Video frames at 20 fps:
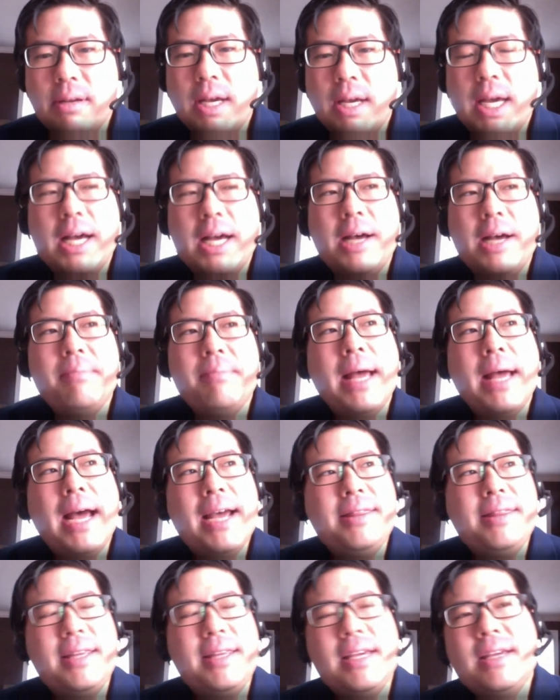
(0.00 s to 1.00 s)

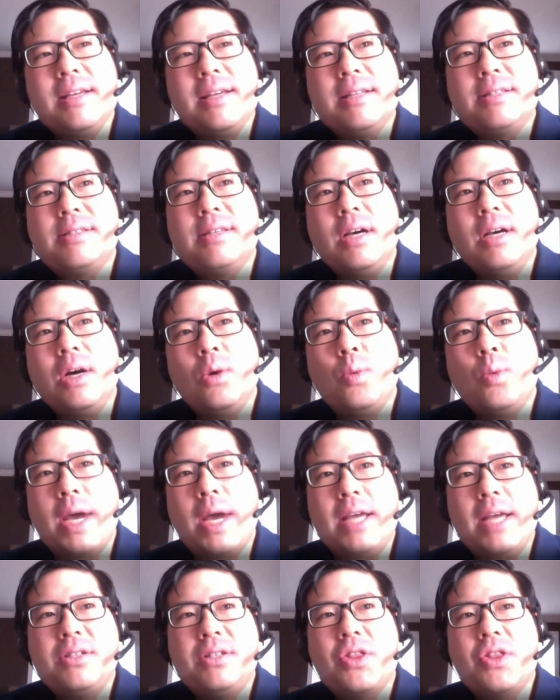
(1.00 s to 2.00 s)
I think it's a
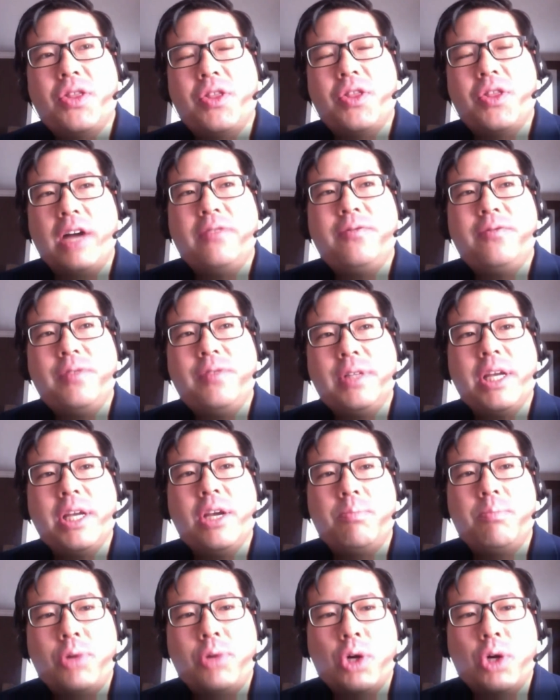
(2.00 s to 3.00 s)
way to thoughtfully
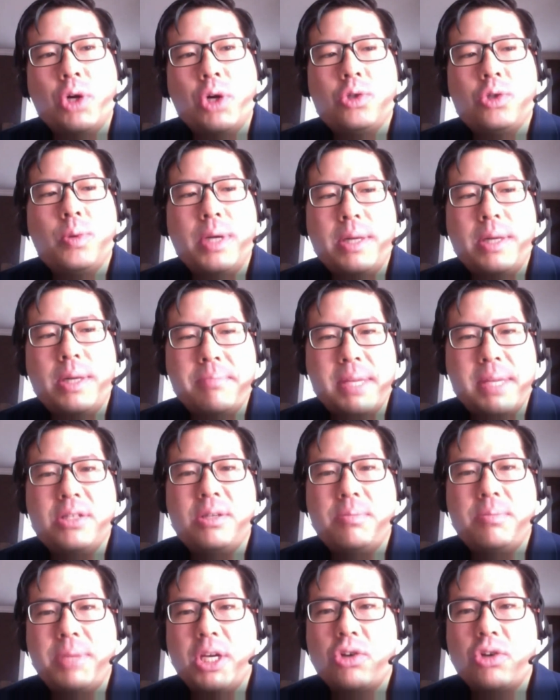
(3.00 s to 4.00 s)
approach what it
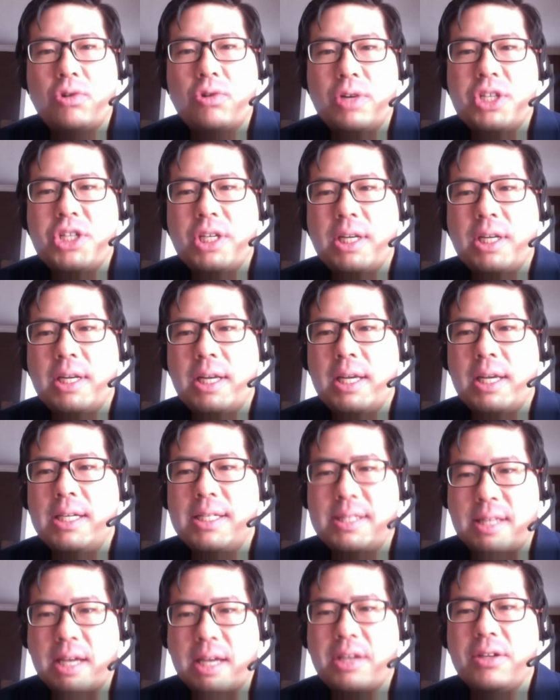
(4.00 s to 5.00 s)
means to be a Christian in
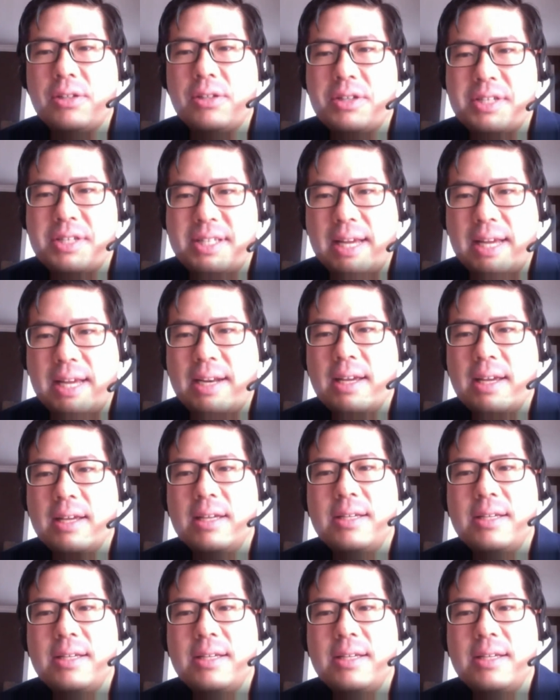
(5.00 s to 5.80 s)
a secular setting,